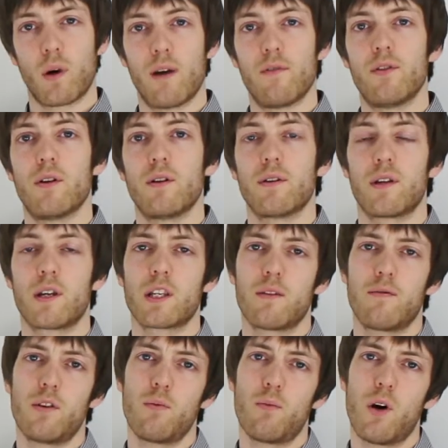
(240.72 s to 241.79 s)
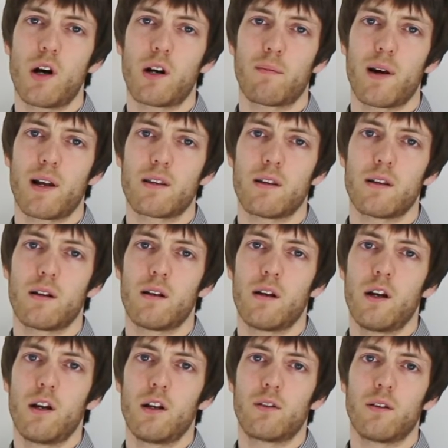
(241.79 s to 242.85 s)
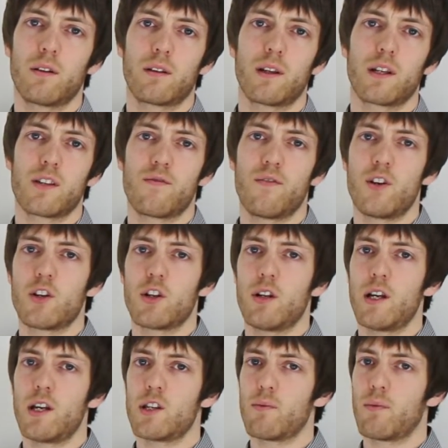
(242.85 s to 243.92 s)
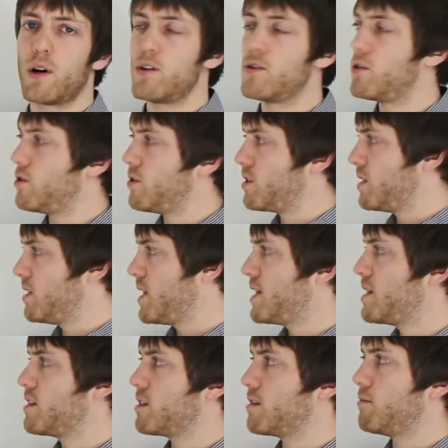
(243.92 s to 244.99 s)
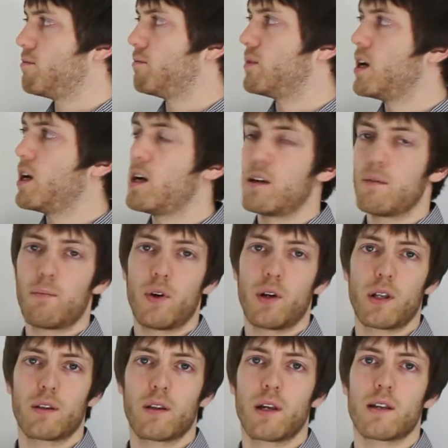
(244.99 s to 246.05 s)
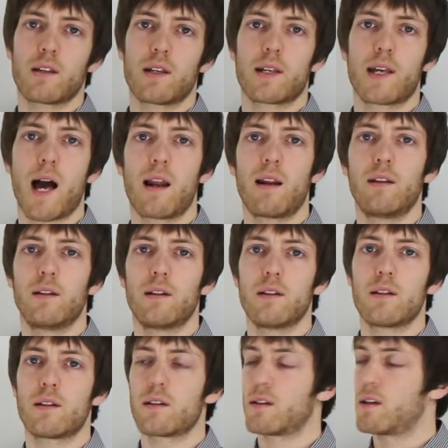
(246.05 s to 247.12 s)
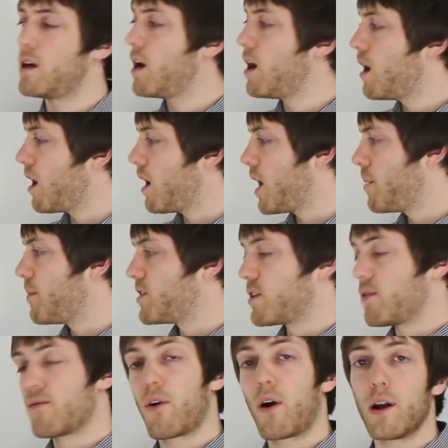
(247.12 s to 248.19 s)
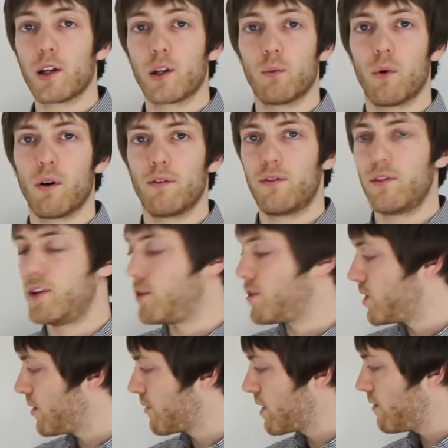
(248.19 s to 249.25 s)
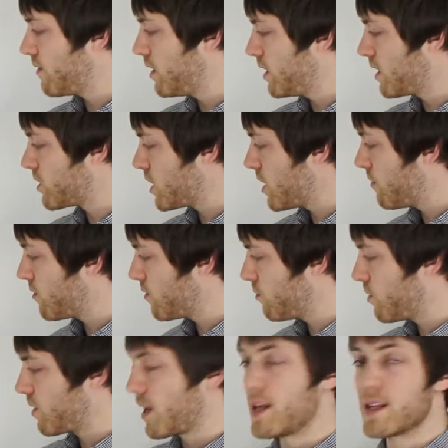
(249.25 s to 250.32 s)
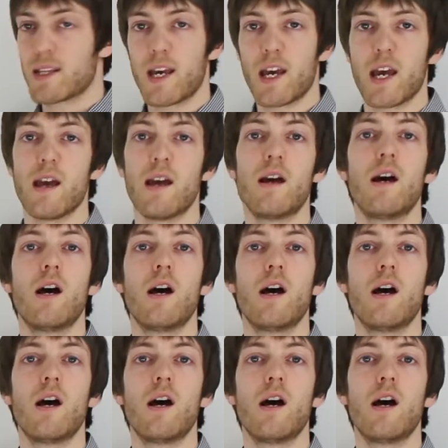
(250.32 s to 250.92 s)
way of doing things. If you work better doing things visually as opposed to just lists and putting things in calendars, it's a very good one for you. So I've given an example of what it is here,